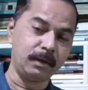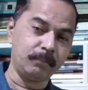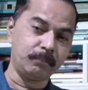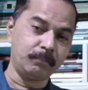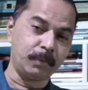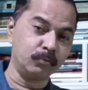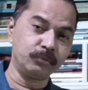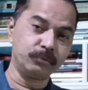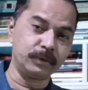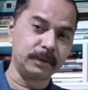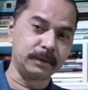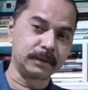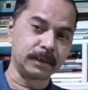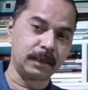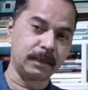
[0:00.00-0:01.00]

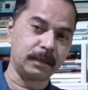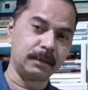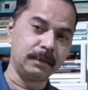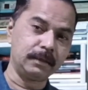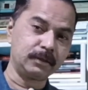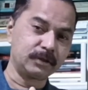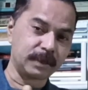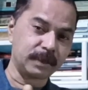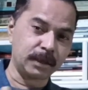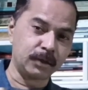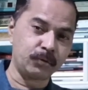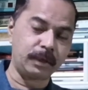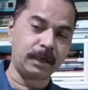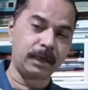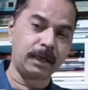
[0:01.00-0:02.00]
boundaries are
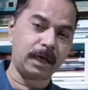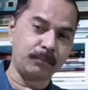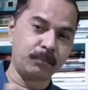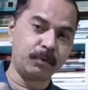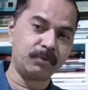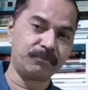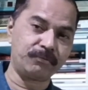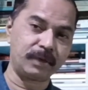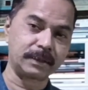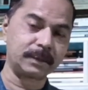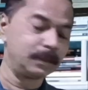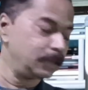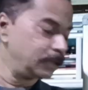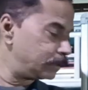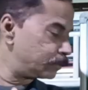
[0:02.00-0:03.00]
shadowy, amorphous.
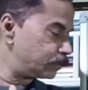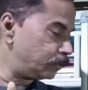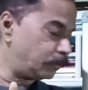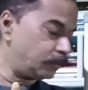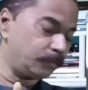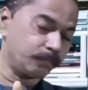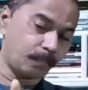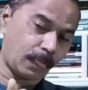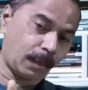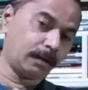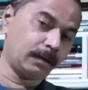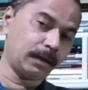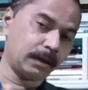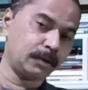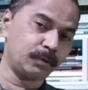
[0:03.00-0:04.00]
So
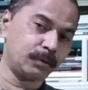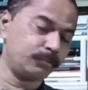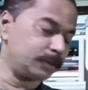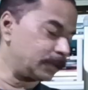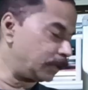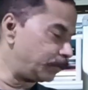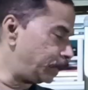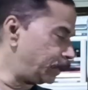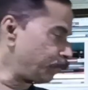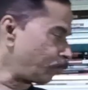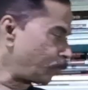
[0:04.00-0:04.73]
that is what we shall be